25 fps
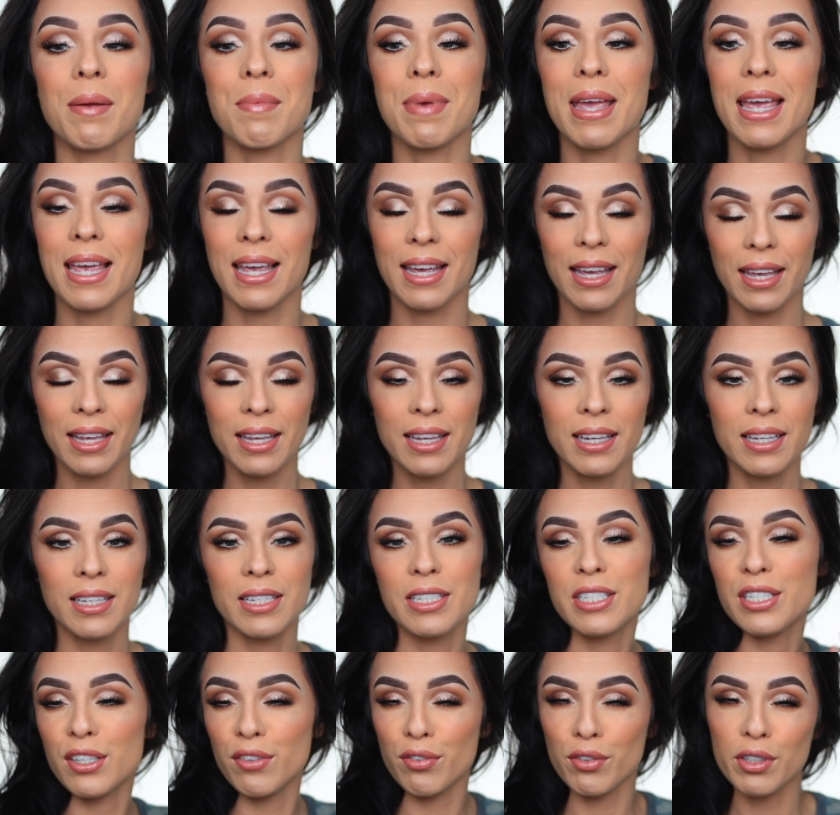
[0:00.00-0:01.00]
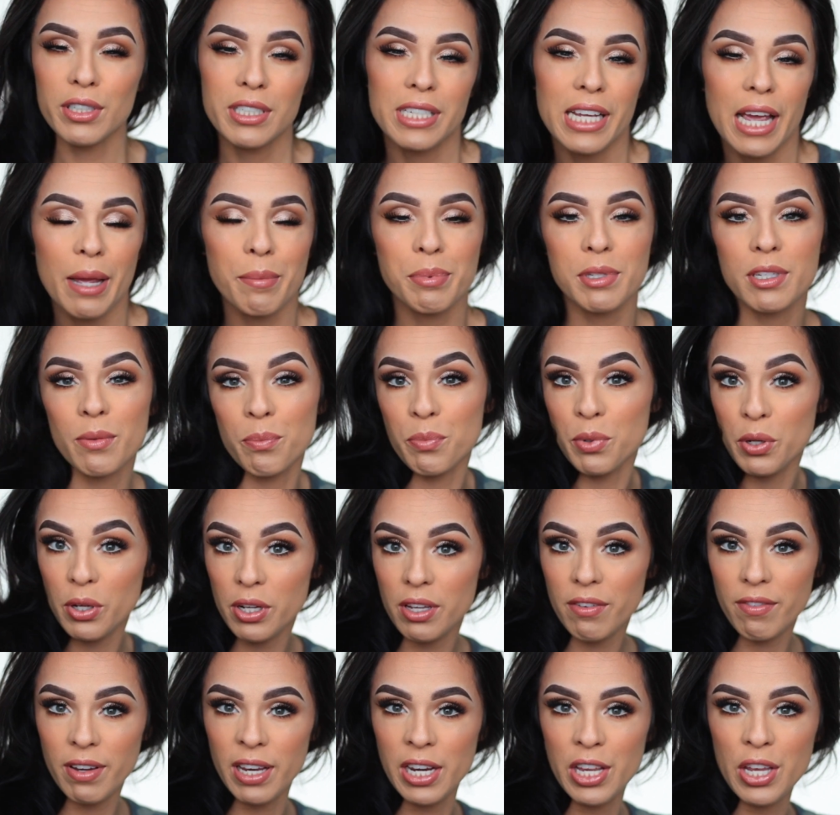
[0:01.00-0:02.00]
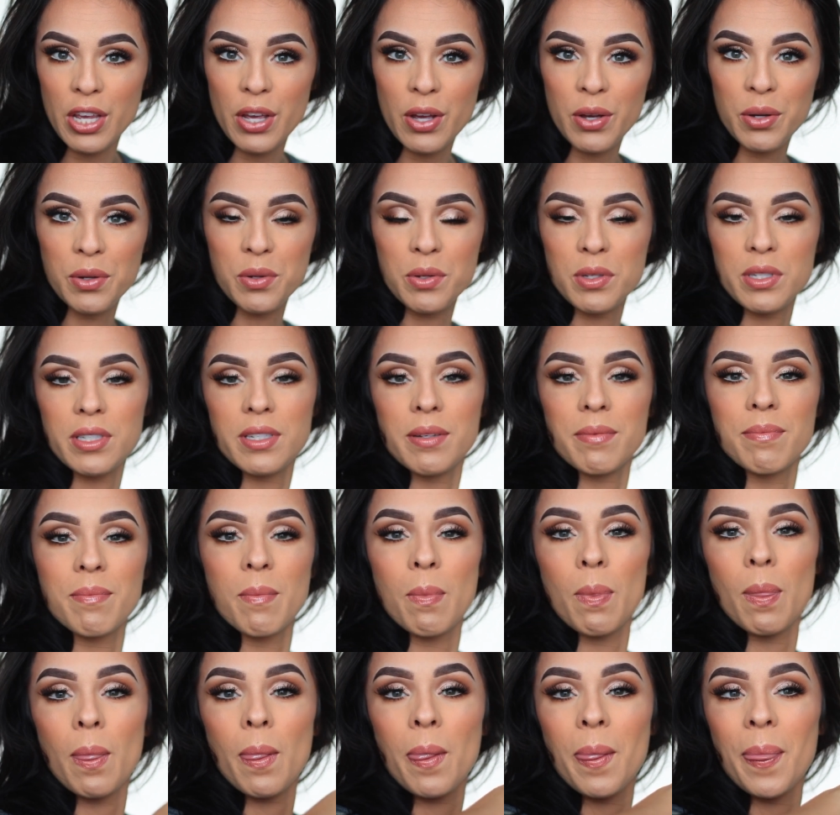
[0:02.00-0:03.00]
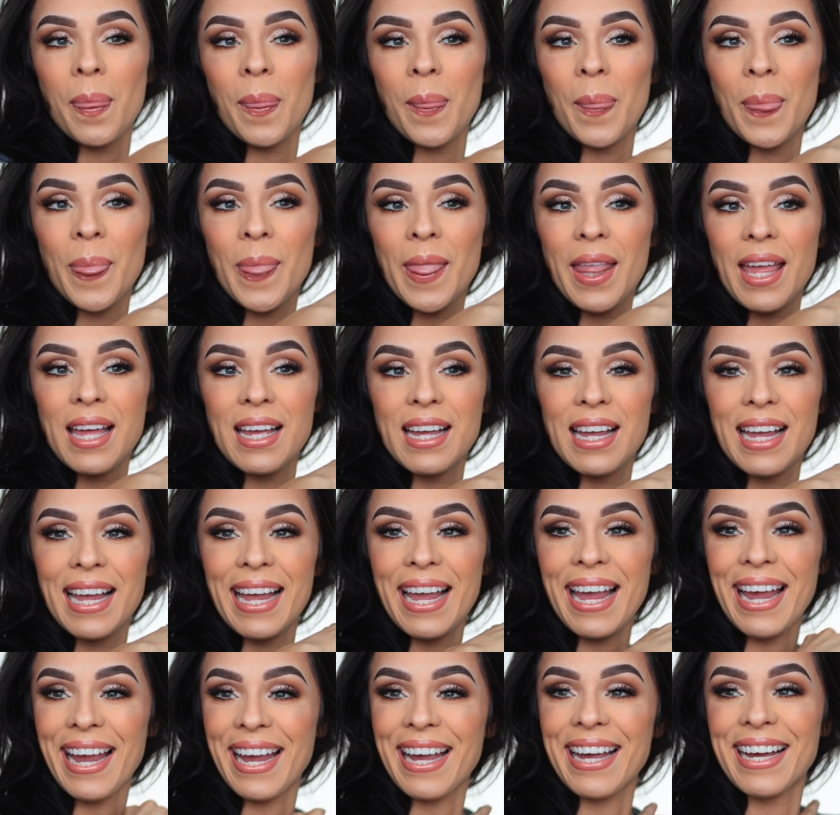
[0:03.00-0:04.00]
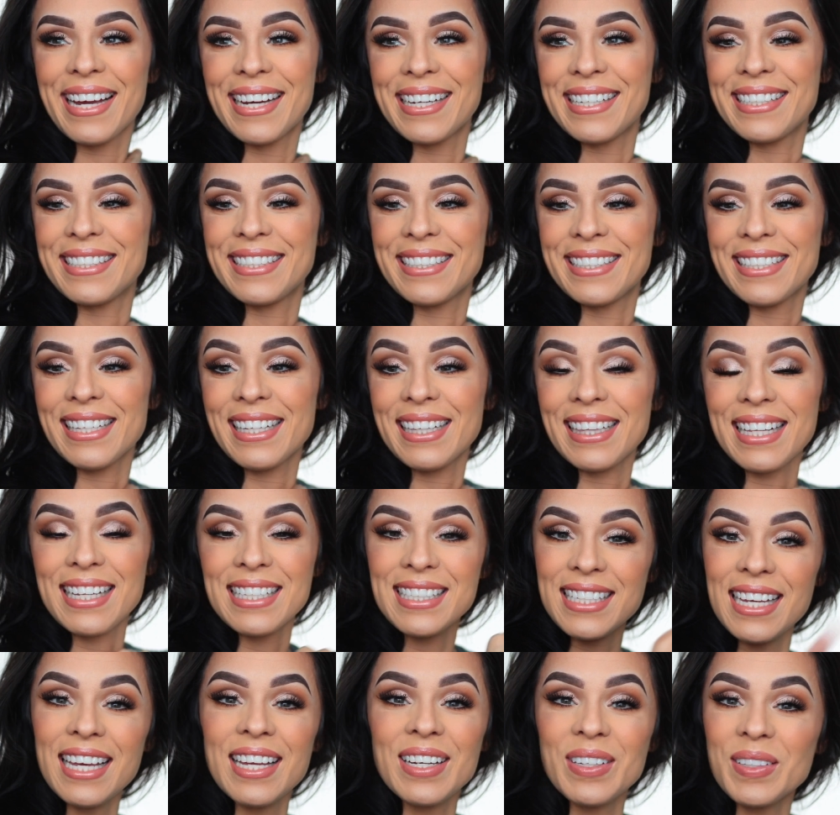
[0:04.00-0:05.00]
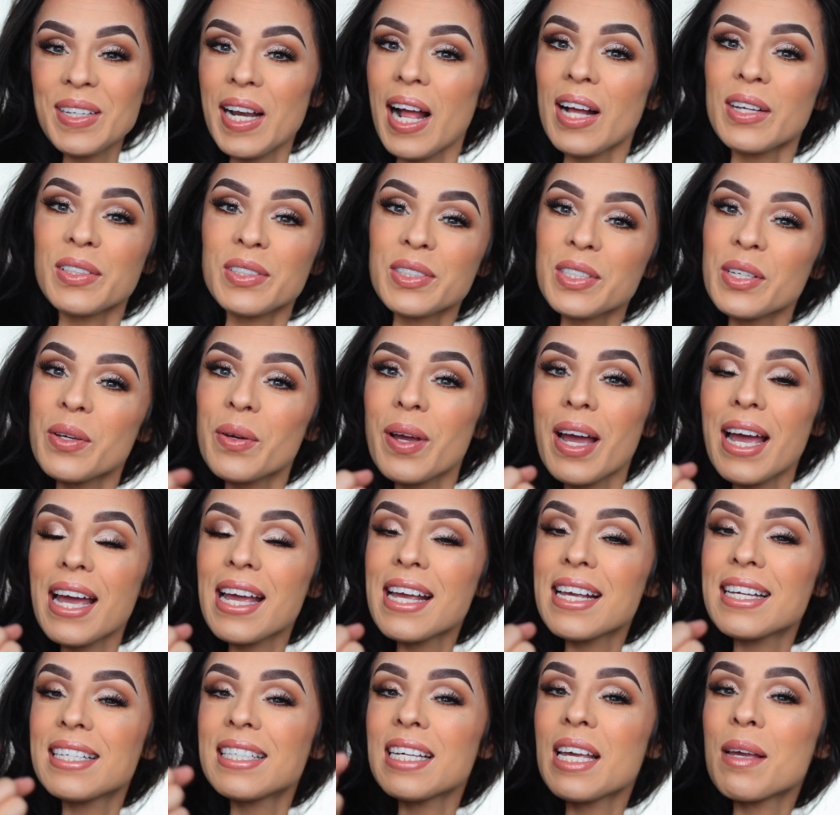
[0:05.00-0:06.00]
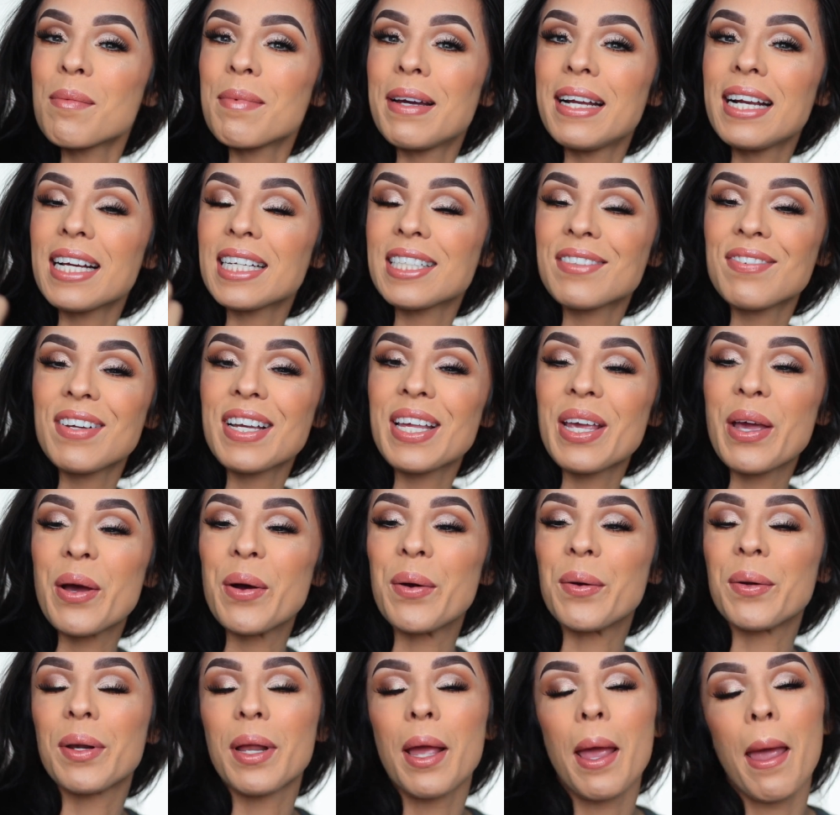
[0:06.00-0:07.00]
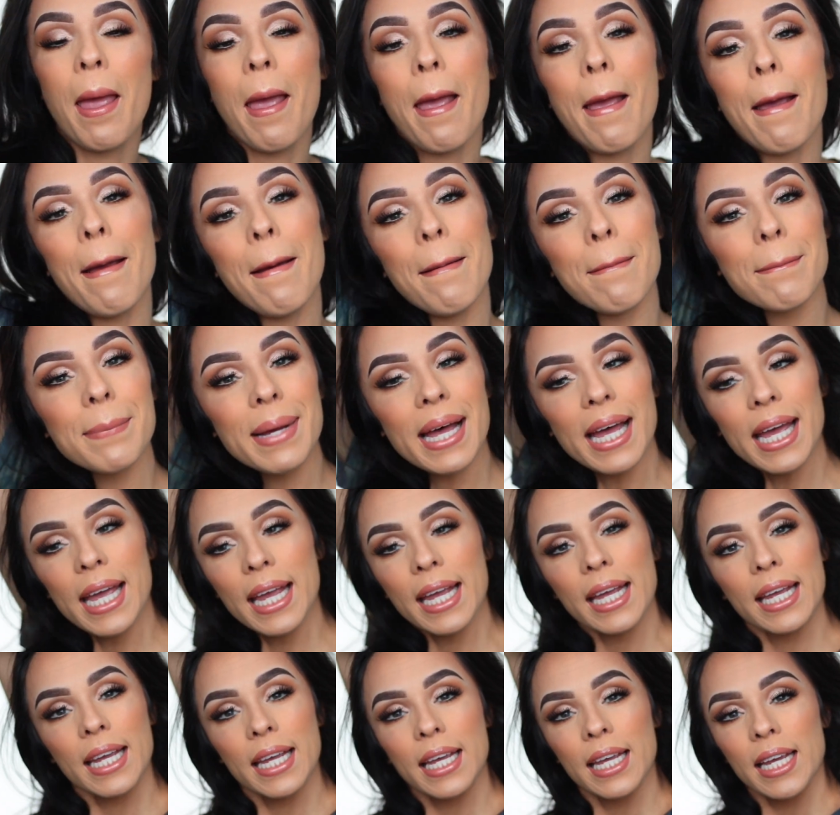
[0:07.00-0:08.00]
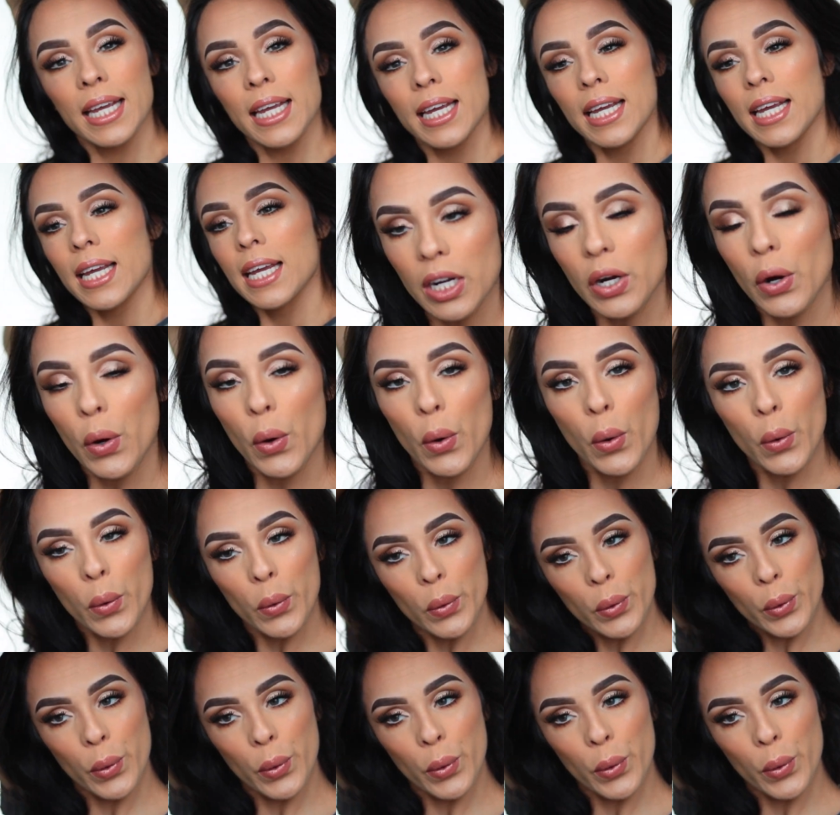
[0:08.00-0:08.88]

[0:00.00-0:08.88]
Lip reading: I make different types of beauty videos. And that's it. I'll see you guys in my next video. Bye!